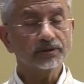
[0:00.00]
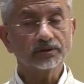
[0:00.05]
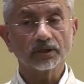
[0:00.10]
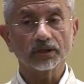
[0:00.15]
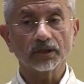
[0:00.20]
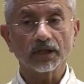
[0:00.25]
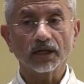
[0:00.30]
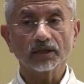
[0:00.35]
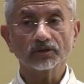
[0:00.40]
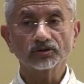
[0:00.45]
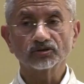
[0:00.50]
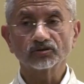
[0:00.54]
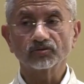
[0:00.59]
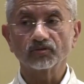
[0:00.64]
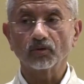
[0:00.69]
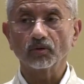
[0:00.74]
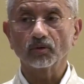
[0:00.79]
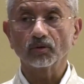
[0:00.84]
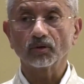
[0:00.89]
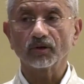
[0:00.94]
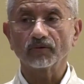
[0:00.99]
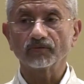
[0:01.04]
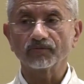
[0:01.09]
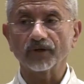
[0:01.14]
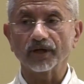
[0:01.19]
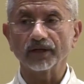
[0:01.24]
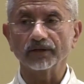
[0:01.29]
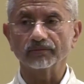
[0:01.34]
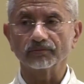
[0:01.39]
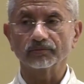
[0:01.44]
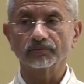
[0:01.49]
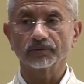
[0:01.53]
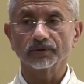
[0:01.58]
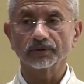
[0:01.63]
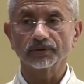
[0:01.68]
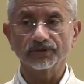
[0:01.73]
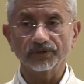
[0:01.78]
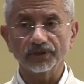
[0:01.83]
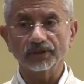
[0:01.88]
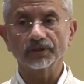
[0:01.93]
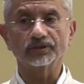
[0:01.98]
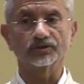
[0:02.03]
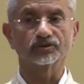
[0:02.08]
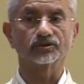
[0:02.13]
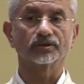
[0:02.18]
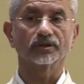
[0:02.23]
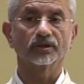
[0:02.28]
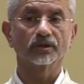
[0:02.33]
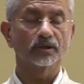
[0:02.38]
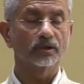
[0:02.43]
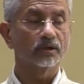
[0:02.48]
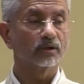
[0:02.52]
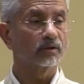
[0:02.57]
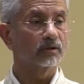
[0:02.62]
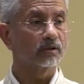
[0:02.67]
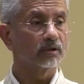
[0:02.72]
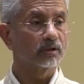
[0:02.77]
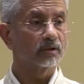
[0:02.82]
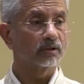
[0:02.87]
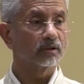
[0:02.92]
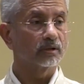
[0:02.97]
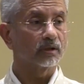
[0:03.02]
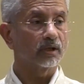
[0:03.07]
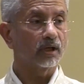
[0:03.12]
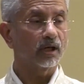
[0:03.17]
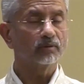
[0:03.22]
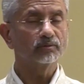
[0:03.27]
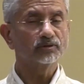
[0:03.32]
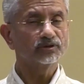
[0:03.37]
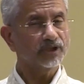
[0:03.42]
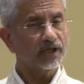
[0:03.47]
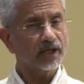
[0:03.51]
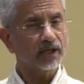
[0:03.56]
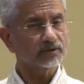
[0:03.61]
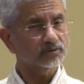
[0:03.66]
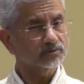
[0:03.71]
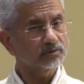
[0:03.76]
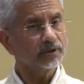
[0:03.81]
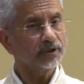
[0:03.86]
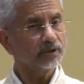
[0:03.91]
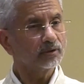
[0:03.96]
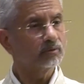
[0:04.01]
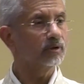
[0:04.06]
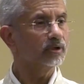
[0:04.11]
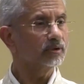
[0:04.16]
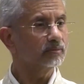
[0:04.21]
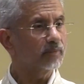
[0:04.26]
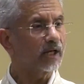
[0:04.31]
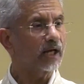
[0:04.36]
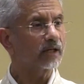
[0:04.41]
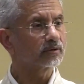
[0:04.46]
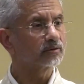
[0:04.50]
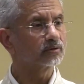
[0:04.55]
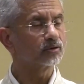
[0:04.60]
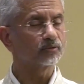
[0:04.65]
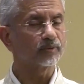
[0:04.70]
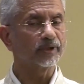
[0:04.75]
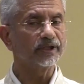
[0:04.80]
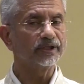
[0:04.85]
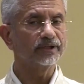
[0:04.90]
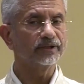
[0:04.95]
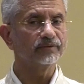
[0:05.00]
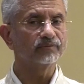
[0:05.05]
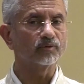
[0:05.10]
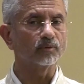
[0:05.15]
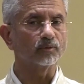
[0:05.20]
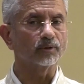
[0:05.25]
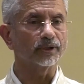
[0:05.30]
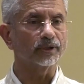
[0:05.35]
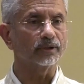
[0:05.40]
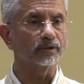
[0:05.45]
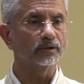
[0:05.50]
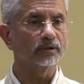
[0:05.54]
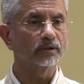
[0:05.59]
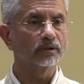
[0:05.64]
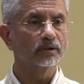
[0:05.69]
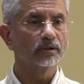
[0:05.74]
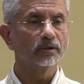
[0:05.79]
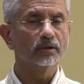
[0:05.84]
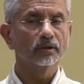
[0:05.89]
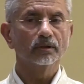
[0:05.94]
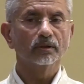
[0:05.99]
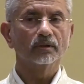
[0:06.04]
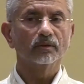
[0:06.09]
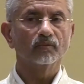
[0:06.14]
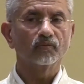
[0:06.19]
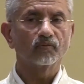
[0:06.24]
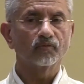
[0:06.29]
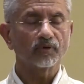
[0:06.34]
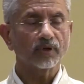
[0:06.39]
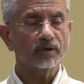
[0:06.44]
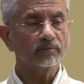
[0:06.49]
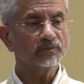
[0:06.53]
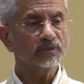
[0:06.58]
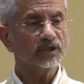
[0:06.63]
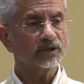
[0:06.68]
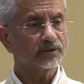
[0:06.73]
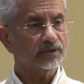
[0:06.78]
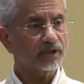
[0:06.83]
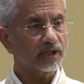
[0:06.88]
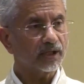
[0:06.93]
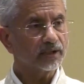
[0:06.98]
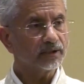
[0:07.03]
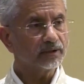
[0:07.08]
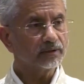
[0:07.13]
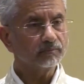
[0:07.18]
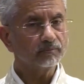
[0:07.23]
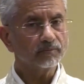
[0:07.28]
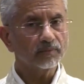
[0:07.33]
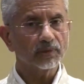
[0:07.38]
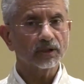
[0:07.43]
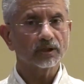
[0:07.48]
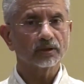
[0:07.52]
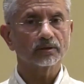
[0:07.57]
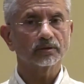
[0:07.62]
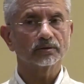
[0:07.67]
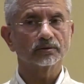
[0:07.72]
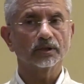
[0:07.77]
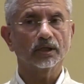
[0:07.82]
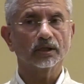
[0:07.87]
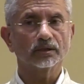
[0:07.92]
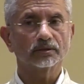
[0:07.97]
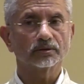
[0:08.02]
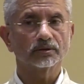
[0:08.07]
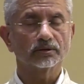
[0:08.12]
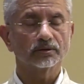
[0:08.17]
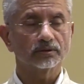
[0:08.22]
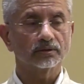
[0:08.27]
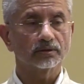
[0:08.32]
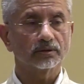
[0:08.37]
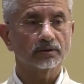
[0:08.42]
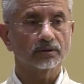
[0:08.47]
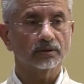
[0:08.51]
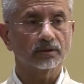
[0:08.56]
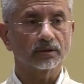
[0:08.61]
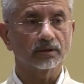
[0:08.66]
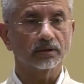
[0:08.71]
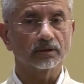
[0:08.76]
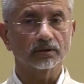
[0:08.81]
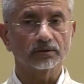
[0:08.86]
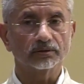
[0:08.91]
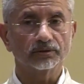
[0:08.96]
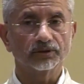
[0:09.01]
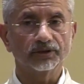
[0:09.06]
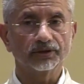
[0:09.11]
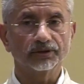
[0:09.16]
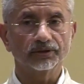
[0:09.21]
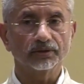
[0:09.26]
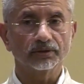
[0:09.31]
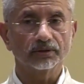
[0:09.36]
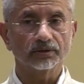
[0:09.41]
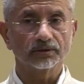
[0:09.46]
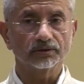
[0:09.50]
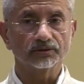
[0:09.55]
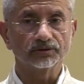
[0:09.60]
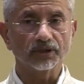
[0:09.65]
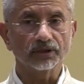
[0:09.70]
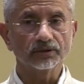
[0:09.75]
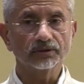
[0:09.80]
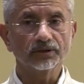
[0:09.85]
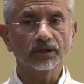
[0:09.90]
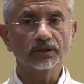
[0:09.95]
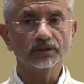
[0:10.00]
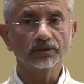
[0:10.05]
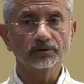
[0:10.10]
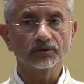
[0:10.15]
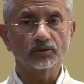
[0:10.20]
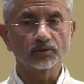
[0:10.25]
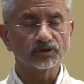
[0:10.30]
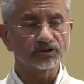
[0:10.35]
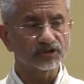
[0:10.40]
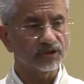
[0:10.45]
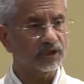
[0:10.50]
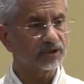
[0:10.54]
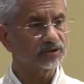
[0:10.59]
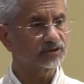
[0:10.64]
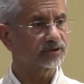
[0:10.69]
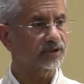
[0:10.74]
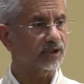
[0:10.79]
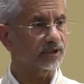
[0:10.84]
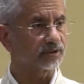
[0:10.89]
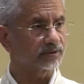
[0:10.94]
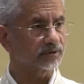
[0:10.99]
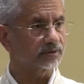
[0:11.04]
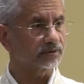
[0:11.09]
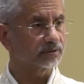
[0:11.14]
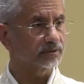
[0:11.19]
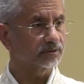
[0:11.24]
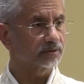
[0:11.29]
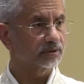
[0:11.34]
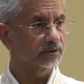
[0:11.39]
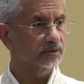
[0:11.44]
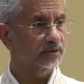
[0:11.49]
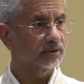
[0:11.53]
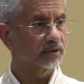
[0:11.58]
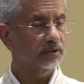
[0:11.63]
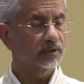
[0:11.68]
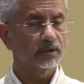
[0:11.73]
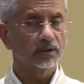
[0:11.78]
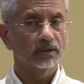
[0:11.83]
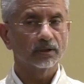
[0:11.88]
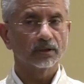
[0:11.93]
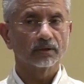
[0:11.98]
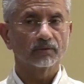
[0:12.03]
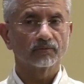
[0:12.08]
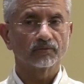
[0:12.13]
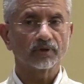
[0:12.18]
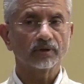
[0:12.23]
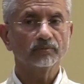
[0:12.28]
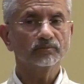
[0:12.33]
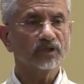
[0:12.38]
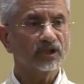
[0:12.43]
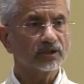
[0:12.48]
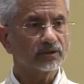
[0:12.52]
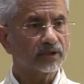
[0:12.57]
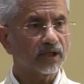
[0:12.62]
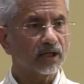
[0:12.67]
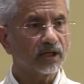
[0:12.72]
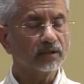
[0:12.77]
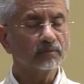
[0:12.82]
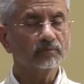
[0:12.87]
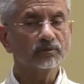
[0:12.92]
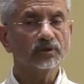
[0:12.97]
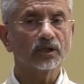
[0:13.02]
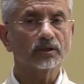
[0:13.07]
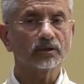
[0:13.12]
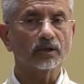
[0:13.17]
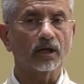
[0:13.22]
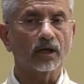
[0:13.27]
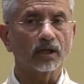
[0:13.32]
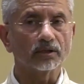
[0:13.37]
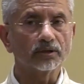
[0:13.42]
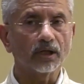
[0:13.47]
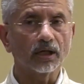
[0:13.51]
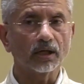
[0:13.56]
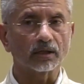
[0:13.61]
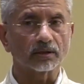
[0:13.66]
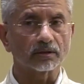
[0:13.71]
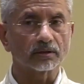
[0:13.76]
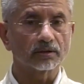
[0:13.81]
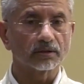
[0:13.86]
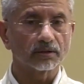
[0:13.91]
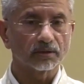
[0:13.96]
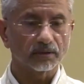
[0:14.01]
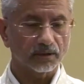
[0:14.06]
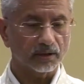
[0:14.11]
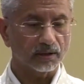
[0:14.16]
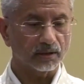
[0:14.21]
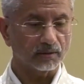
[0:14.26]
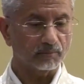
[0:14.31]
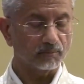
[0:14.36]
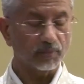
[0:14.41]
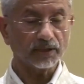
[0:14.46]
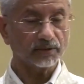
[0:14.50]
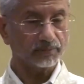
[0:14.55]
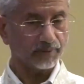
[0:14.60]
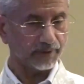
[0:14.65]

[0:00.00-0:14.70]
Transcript: the last 4 or 5 years. I would say actually going back to 2014. From the time that the Jan Dhan Yojana started, from the time that Aadhaar, by the